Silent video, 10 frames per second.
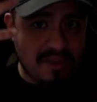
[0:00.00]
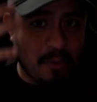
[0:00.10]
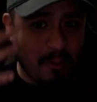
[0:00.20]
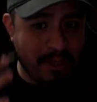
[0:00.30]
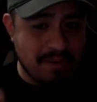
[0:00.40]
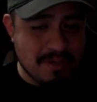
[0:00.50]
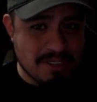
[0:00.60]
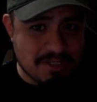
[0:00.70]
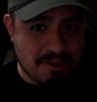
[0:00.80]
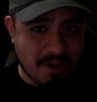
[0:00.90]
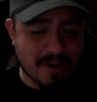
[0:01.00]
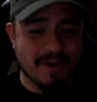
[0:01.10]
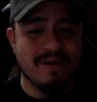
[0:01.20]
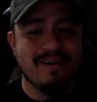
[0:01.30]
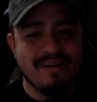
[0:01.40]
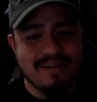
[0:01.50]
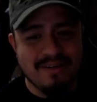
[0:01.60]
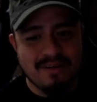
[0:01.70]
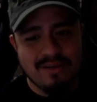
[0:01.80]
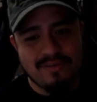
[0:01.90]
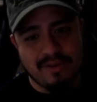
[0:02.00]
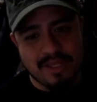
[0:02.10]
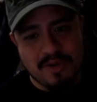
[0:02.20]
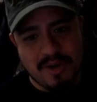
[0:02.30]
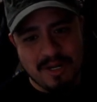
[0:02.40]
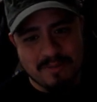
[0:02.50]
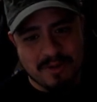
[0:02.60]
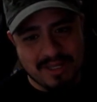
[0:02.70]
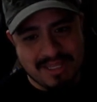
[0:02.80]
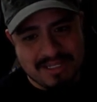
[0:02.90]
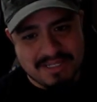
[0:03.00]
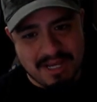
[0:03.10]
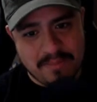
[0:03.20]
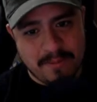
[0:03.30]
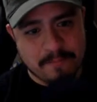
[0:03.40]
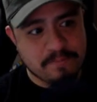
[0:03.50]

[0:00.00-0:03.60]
the whole image is darker. So then you end up turning this up,